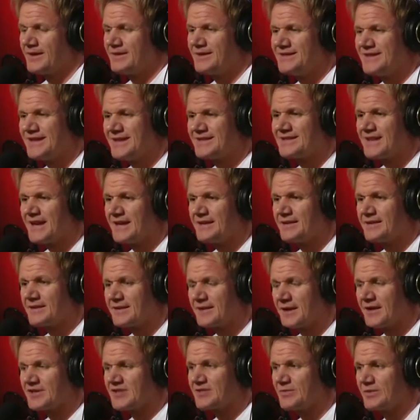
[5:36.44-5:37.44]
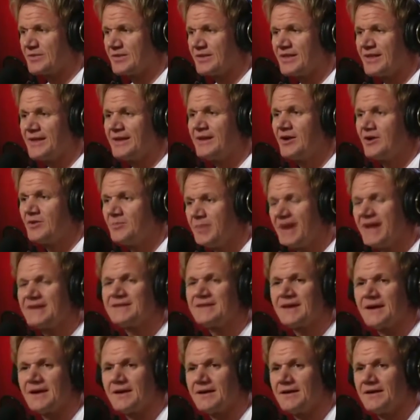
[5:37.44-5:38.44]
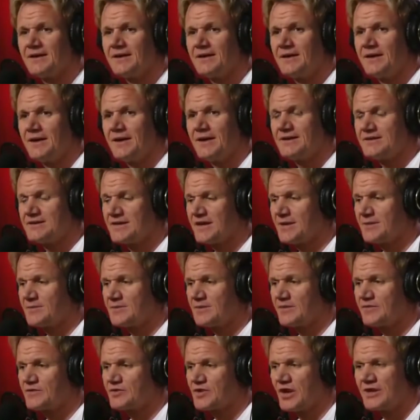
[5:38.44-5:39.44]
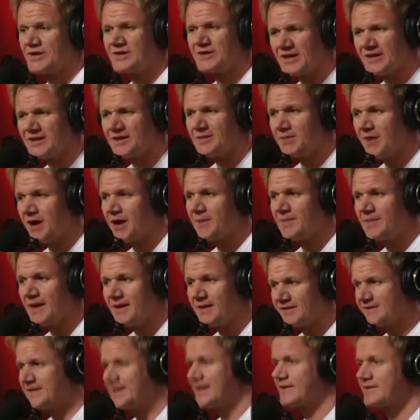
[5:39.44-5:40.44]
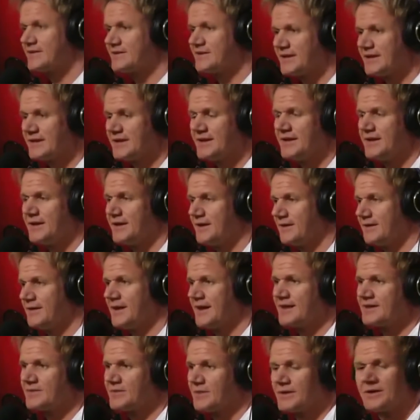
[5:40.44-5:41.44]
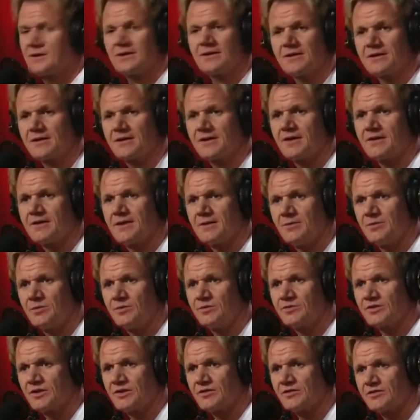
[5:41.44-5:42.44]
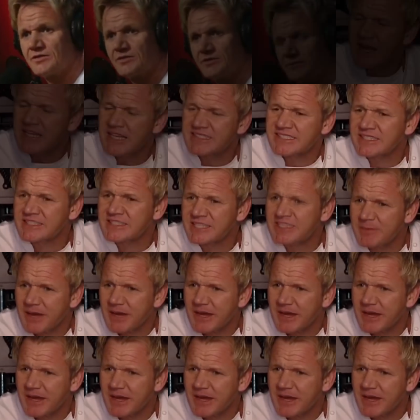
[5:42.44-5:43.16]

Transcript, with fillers: dictate to the customer that they know better in terms of trying to undermine their integrity, that's when I'm going to cut their balls off. Listen to